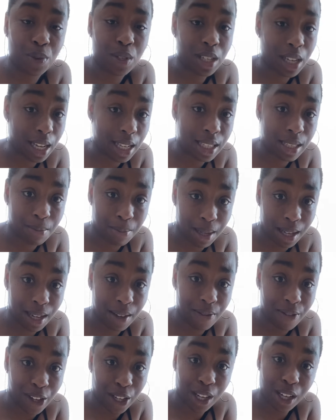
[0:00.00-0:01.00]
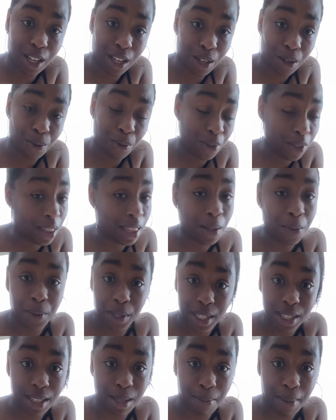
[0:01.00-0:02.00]
Just be fucking you,
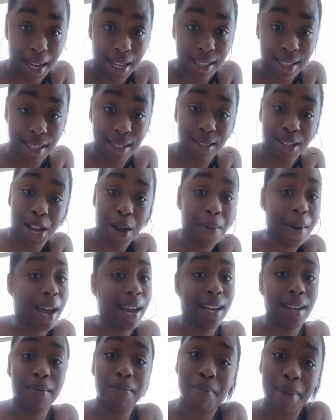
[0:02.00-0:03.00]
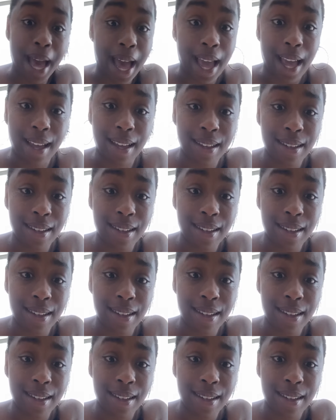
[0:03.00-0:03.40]
which is amazing. All right, bye.